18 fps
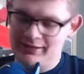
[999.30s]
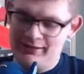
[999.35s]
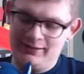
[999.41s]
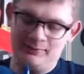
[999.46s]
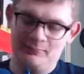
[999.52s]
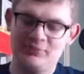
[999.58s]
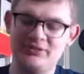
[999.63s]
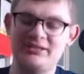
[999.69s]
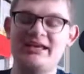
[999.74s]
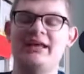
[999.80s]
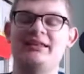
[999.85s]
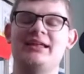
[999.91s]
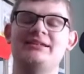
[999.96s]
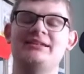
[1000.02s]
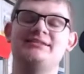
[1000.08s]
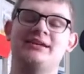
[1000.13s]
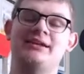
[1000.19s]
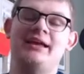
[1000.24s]
But yeah,
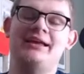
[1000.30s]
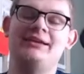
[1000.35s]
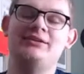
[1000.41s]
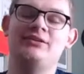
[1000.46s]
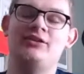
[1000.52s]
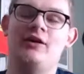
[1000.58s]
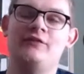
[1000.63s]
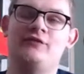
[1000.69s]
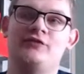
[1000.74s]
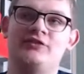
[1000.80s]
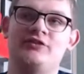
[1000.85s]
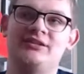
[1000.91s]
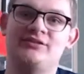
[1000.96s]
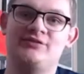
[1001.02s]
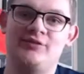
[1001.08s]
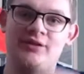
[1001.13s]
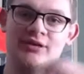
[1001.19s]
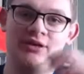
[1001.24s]
that's going to end it off for
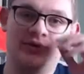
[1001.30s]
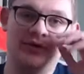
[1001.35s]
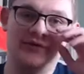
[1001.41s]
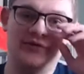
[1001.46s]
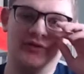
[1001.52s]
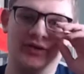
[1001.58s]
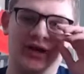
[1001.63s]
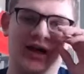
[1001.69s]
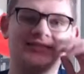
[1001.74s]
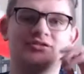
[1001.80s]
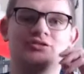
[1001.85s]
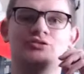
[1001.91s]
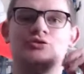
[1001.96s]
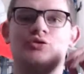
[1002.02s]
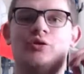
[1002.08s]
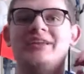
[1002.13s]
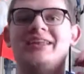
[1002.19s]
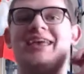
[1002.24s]
this video. If you guys
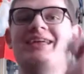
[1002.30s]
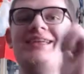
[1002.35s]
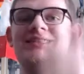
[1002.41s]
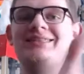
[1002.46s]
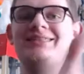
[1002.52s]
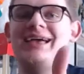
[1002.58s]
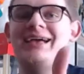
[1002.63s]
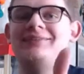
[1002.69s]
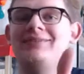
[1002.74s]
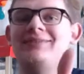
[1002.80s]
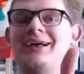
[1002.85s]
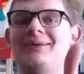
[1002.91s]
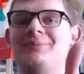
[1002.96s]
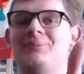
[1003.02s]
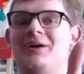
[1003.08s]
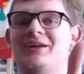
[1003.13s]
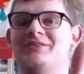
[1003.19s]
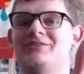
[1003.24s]
enjoyed, hit that
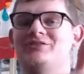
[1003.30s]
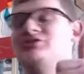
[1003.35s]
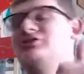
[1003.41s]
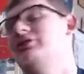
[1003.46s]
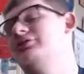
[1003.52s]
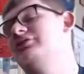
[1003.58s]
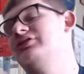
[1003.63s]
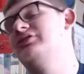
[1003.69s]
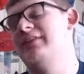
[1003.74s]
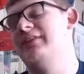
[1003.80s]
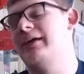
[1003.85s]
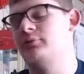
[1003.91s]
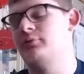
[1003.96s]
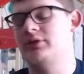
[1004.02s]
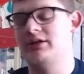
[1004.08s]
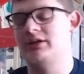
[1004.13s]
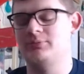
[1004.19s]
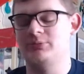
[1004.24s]
like button, share this out
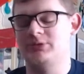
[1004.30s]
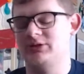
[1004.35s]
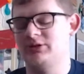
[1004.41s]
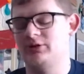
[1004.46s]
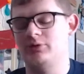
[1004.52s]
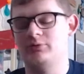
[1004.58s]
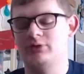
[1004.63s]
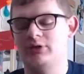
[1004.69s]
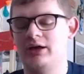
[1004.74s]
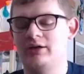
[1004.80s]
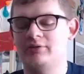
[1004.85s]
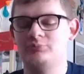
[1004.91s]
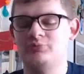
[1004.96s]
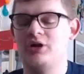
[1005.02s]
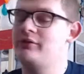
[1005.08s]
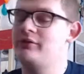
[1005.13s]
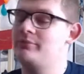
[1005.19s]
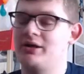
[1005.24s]
with everyone known love,
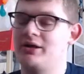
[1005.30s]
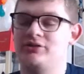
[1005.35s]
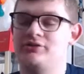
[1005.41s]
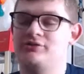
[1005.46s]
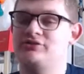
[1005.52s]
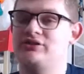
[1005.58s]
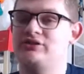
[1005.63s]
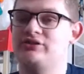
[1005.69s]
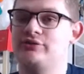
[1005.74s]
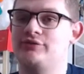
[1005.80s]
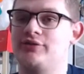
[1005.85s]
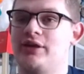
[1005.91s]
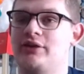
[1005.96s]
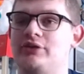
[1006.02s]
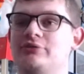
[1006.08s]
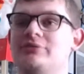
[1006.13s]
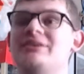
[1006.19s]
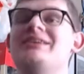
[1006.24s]
brother, mother, sister,
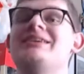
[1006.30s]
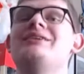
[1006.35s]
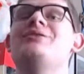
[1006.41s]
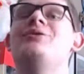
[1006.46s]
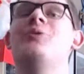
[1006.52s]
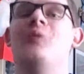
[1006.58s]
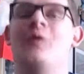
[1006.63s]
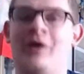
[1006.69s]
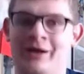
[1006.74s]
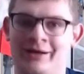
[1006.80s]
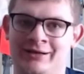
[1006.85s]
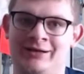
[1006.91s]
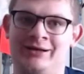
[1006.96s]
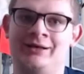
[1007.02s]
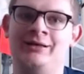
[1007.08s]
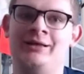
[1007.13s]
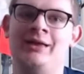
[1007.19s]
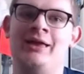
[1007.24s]
father,
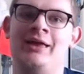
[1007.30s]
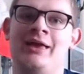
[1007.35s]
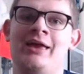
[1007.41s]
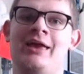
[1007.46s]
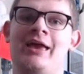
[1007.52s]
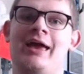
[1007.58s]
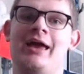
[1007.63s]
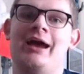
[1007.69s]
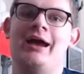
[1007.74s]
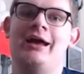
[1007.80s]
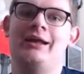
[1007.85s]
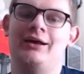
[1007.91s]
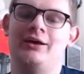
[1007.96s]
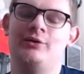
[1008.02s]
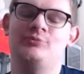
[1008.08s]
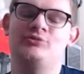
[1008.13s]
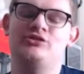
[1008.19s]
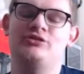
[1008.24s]
iguana. And I
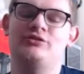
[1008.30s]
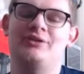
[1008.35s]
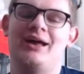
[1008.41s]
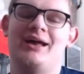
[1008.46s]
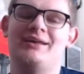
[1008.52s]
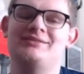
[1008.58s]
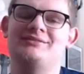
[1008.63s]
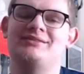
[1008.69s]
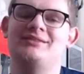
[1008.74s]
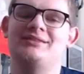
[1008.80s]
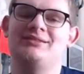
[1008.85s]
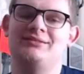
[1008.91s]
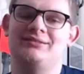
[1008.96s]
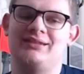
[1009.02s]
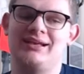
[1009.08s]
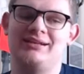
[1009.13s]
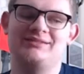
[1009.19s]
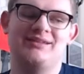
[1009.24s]
hope to see you guys in the
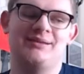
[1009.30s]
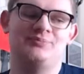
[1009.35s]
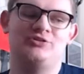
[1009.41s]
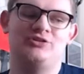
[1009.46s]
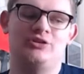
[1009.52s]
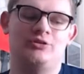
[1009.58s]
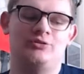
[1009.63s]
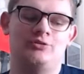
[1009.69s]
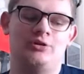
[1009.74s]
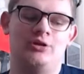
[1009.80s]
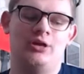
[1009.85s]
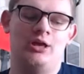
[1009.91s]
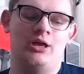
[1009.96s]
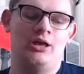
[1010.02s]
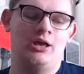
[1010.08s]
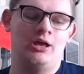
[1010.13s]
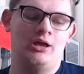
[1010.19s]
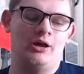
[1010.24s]
next episode
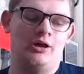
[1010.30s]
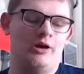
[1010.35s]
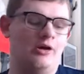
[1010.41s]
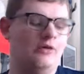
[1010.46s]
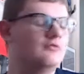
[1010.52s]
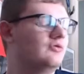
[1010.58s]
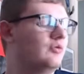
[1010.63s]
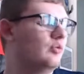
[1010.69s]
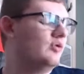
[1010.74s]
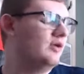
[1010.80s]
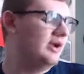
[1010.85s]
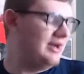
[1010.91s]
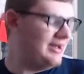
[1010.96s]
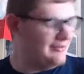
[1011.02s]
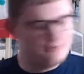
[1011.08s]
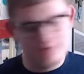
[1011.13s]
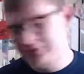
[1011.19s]
of whatever the